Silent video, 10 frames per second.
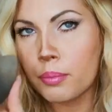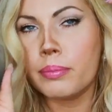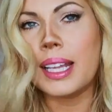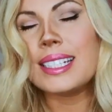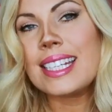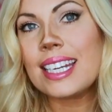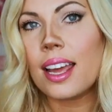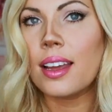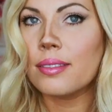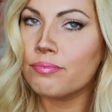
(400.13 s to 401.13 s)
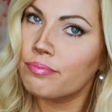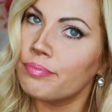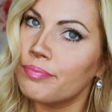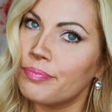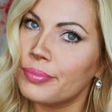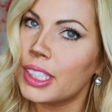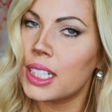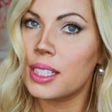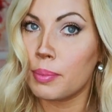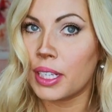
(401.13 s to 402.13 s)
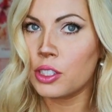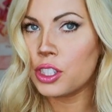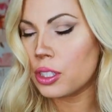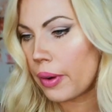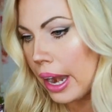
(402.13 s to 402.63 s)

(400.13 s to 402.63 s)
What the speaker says: blending sponge,